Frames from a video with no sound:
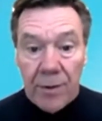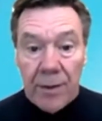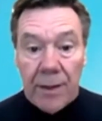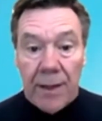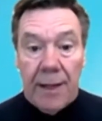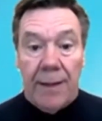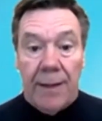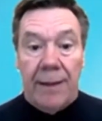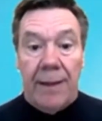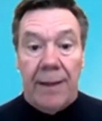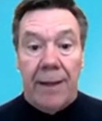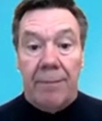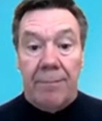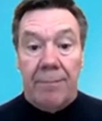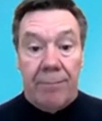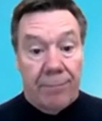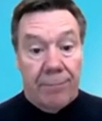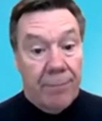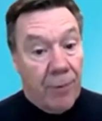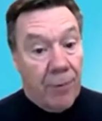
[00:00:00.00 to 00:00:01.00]
and then
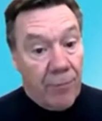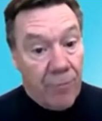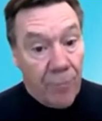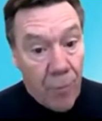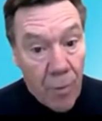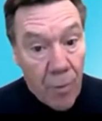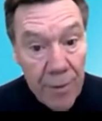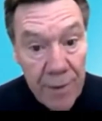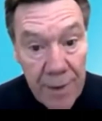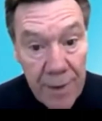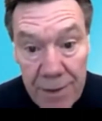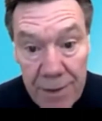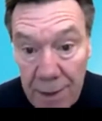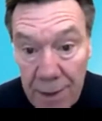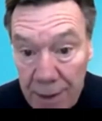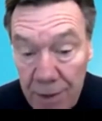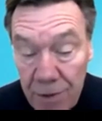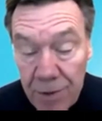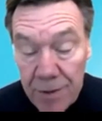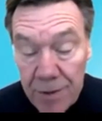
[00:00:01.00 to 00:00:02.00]
before the
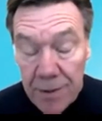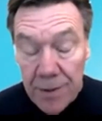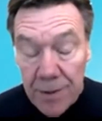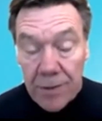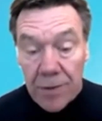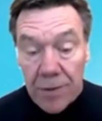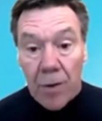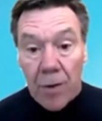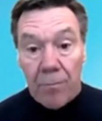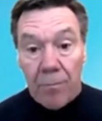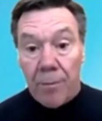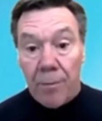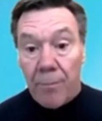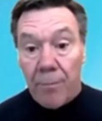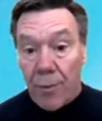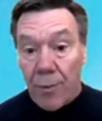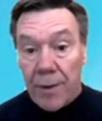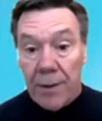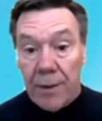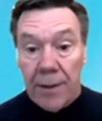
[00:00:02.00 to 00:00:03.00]
insulation's installed, more
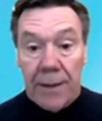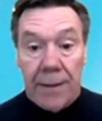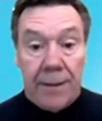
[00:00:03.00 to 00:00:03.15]
importantly.